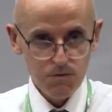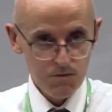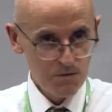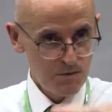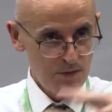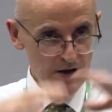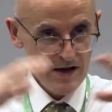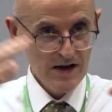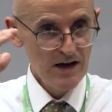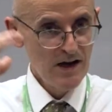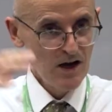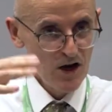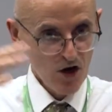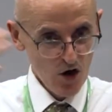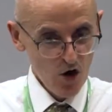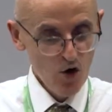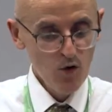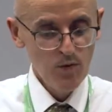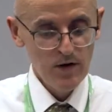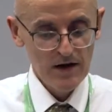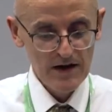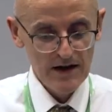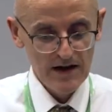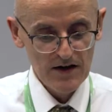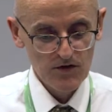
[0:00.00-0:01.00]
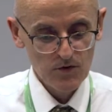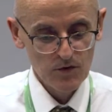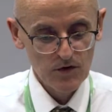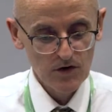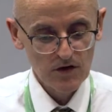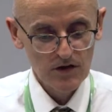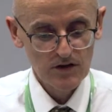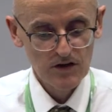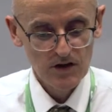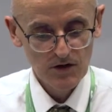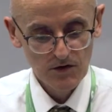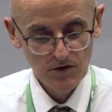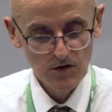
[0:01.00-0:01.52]
big global
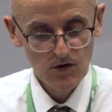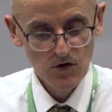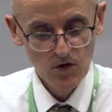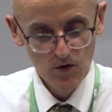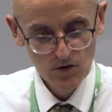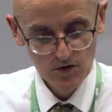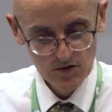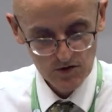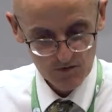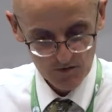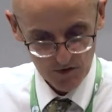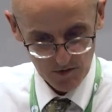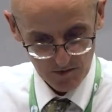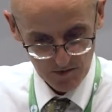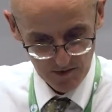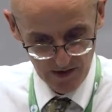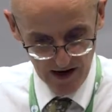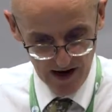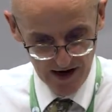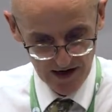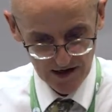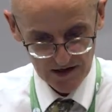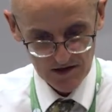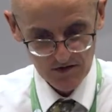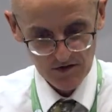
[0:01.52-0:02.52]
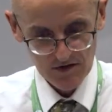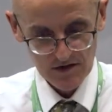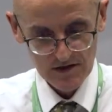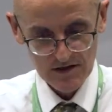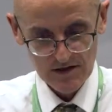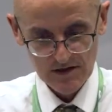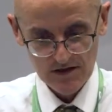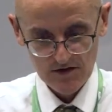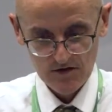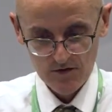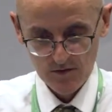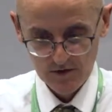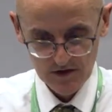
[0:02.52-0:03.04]
network that goes from
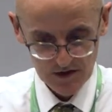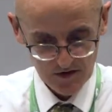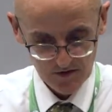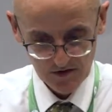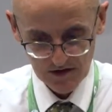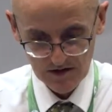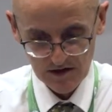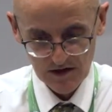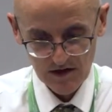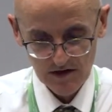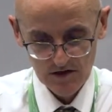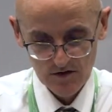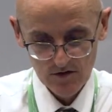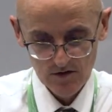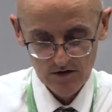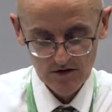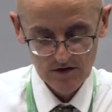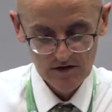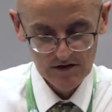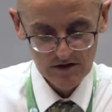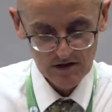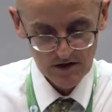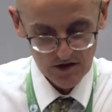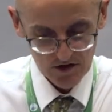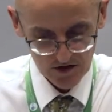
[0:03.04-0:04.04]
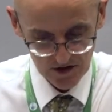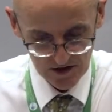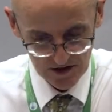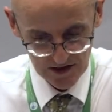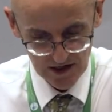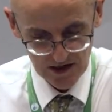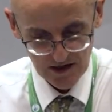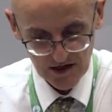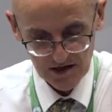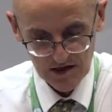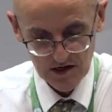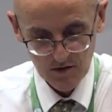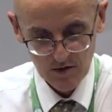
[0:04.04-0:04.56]
activists, from civil society organisations and
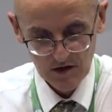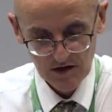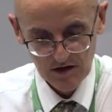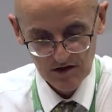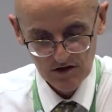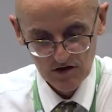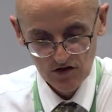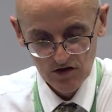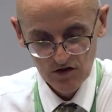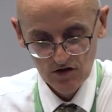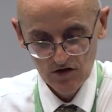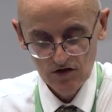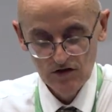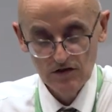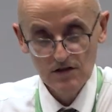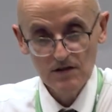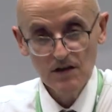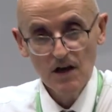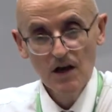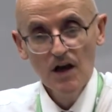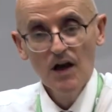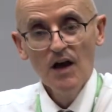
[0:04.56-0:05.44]
academic institutions.